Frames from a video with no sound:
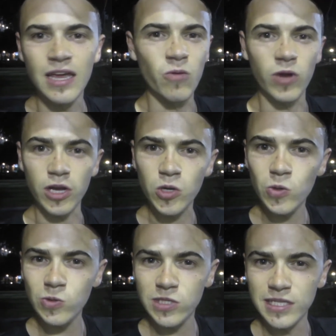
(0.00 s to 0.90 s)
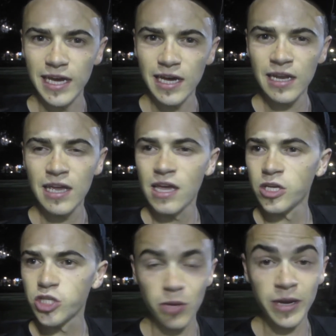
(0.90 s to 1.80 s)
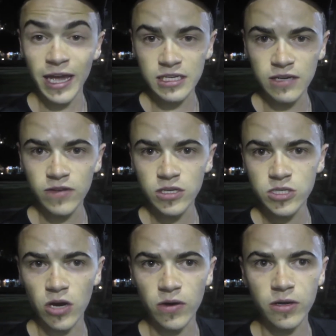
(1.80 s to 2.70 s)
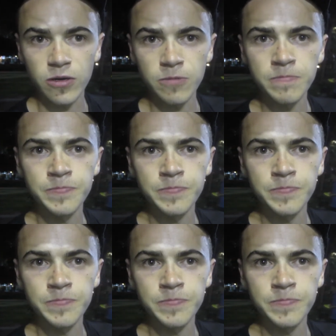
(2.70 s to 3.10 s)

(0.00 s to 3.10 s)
when it cools down. So many activities going on.